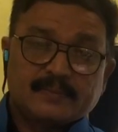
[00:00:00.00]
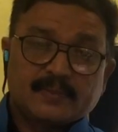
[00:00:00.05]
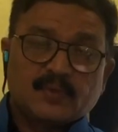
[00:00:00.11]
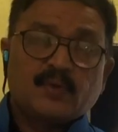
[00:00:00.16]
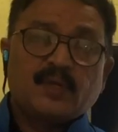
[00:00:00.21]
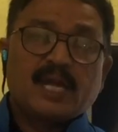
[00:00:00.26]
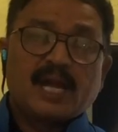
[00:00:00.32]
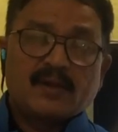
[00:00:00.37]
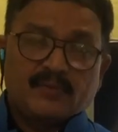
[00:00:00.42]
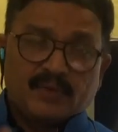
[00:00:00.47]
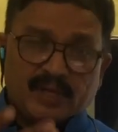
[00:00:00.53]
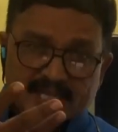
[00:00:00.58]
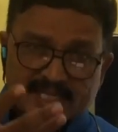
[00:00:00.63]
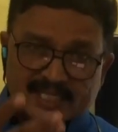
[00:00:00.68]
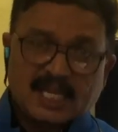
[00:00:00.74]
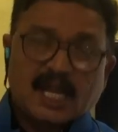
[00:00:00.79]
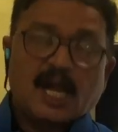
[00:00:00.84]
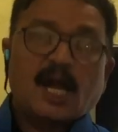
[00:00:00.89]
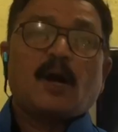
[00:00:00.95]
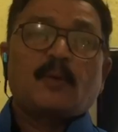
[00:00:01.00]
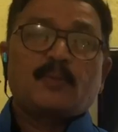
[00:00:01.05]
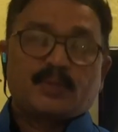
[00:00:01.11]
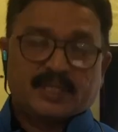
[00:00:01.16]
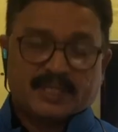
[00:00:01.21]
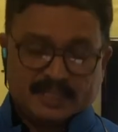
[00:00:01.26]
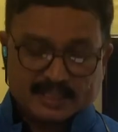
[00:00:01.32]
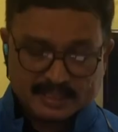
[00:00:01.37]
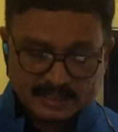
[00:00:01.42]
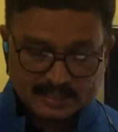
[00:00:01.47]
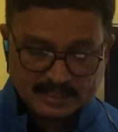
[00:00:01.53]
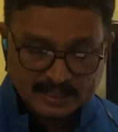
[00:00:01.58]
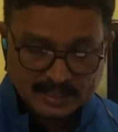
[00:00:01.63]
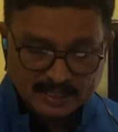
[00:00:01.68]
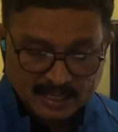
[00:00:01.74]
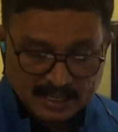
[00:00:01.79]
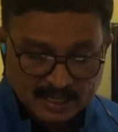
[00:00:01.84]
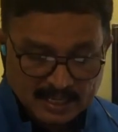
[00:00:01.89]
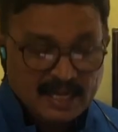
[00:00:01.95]
We have various options.
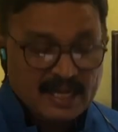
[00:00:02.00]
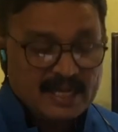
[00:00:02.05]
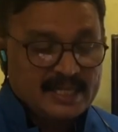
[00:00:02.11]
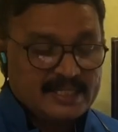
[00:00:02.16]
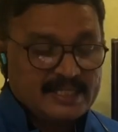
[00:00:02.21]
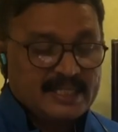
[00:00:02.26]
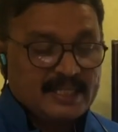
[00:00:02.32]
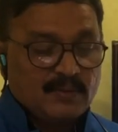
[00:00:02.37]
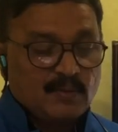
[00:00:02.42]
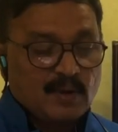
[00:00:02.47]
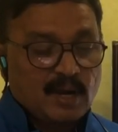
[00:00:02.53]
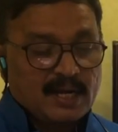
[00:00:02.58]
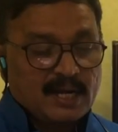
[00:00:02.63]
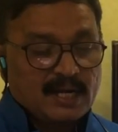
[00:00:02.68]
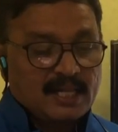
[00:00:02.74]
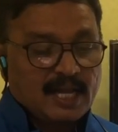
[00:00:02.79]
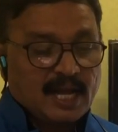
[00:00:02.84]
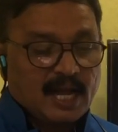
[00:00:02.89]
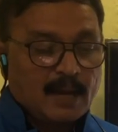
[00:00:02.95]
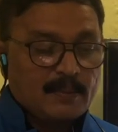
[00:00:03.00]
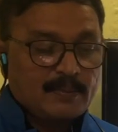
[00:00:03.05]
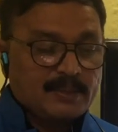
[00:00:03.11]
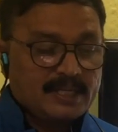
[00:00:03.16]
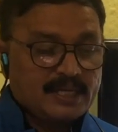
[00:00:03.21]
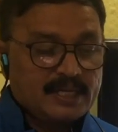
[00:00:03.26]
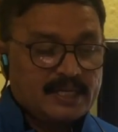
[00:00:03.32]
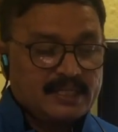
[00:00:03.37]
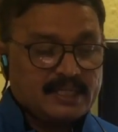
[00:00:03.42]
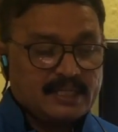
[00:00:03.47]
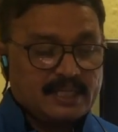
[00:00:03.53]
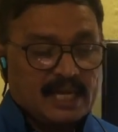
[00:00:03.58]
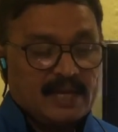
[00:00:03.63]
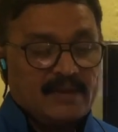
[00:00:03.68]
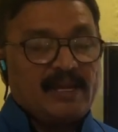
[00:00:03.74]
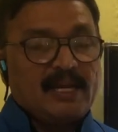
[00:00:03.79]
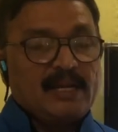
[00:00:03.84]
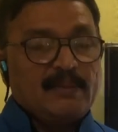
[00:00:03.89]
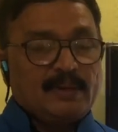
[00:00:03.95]
Let us see what are the options
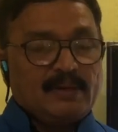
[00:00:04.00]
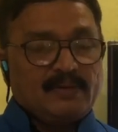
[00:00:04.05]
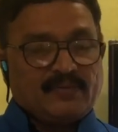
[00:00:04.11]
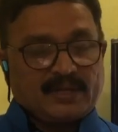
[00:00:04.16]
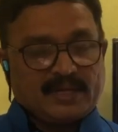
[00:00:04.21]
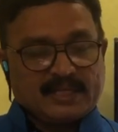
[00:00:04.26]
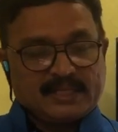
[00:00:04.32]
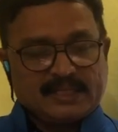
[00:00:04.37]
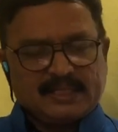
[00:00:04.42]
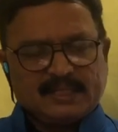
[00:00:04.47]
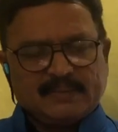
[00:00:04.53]
available for us.